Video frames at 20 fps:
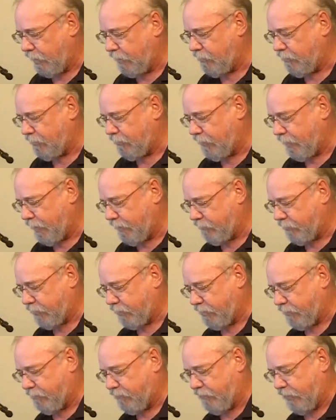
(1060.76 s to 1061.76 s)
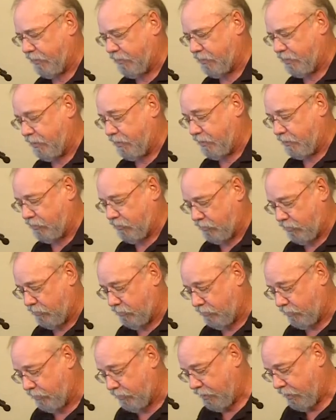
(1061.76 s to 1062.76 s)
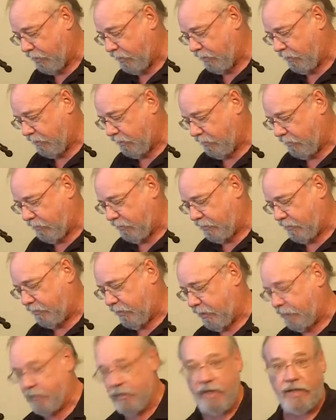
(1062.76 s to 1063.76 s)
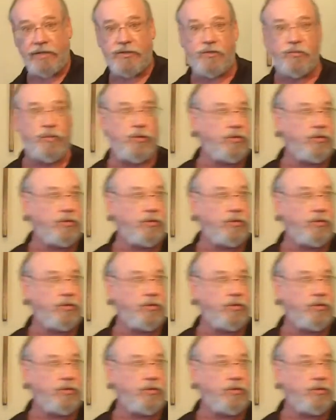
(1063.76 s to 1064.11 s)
I don't even have to confess this, you know, that I'm not